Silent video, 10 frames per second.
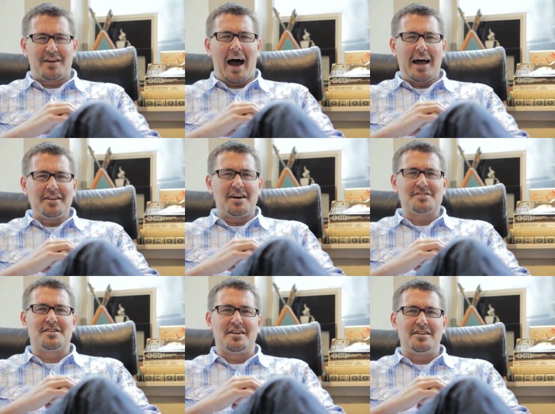God
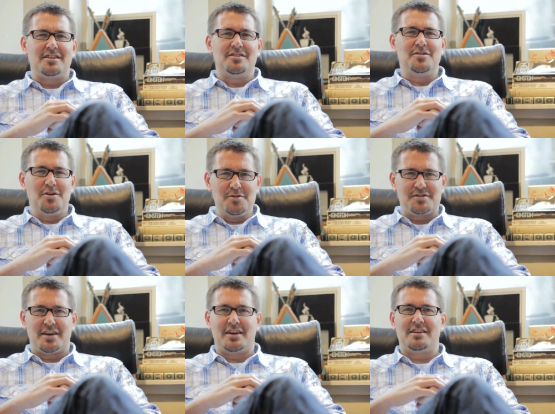doesn't
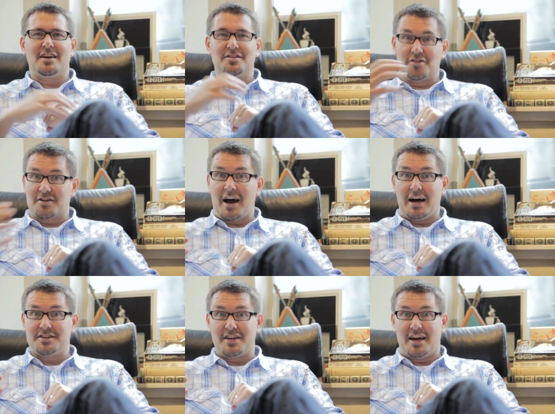use it in your
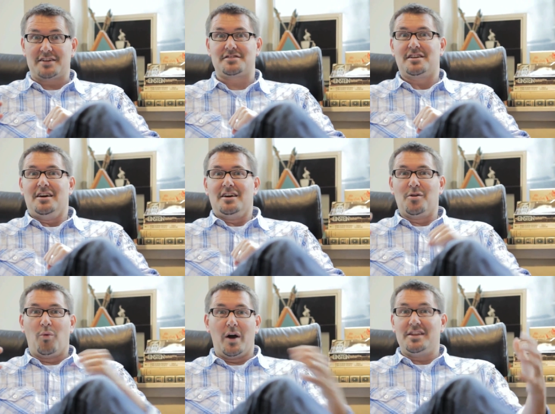context
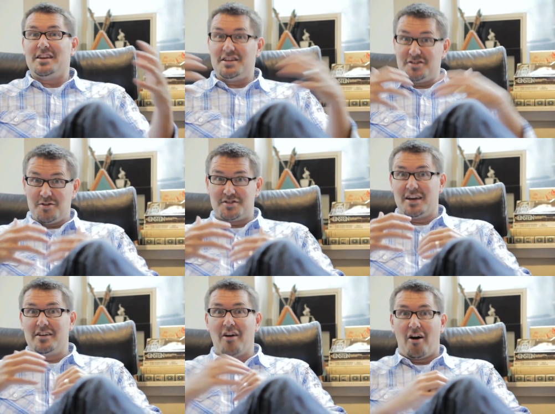the way that He's used
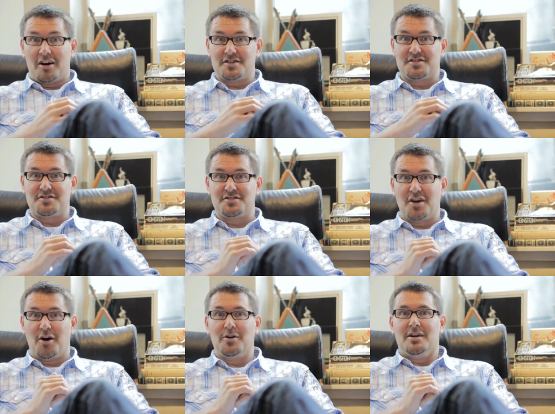it in ours. And
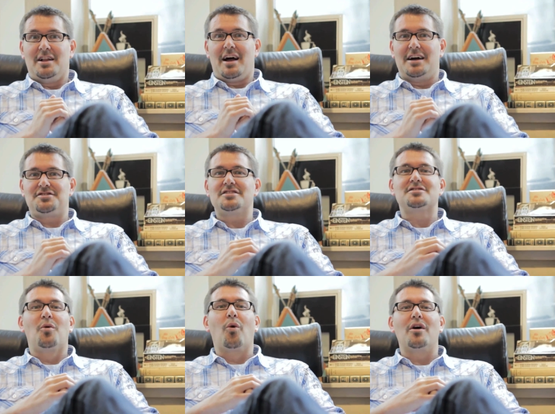so
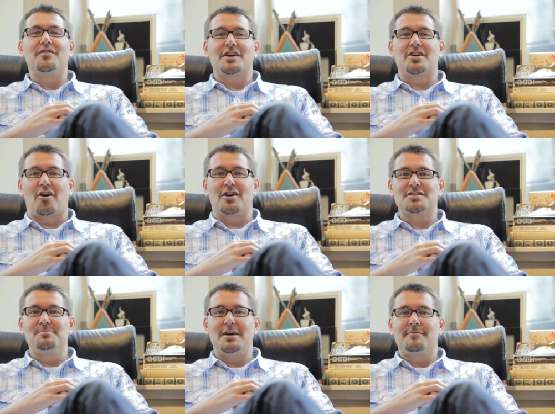just a word of
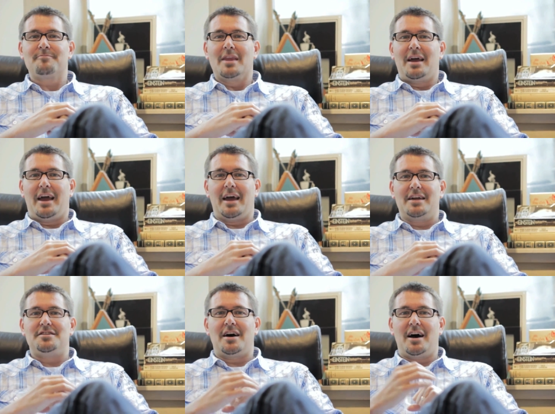encouragement,
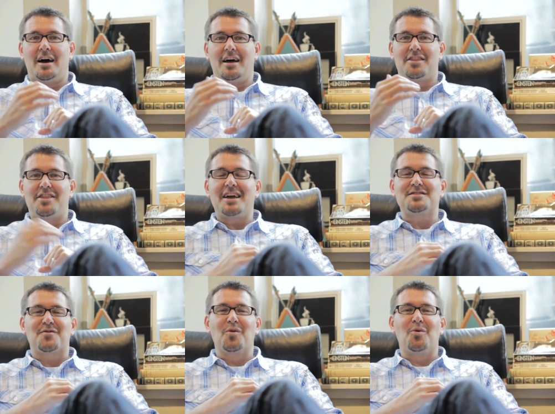and
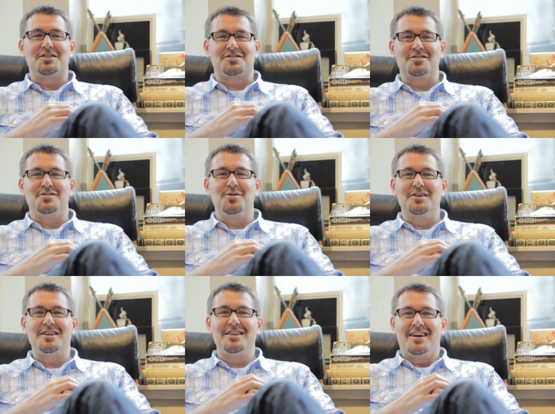thanks for what you're
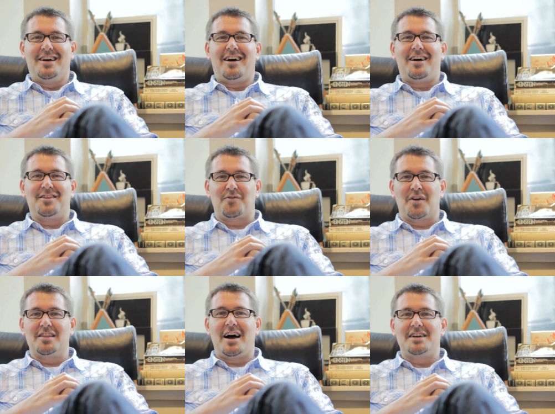doing on the
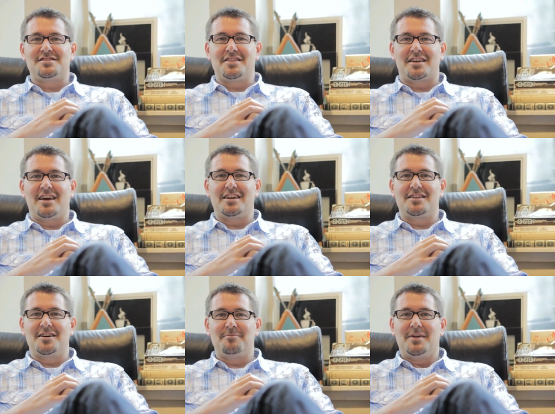front lines of the
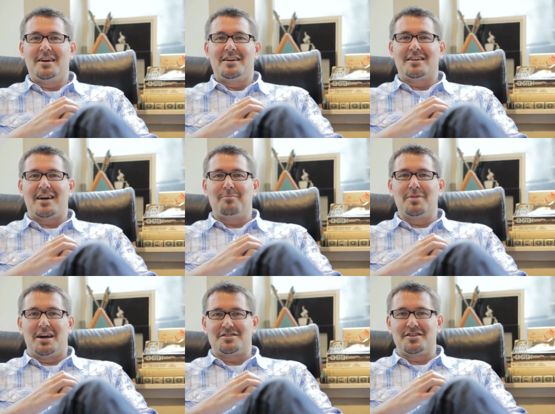kingdom. God
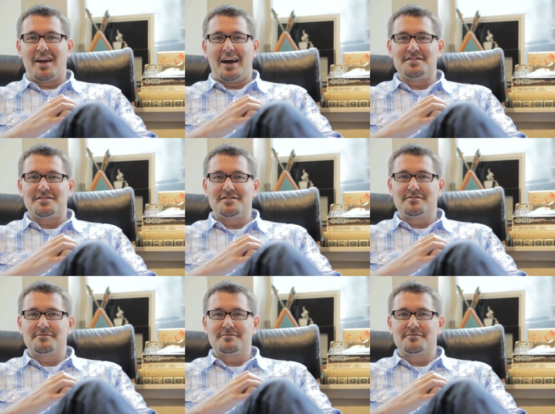bless you guys.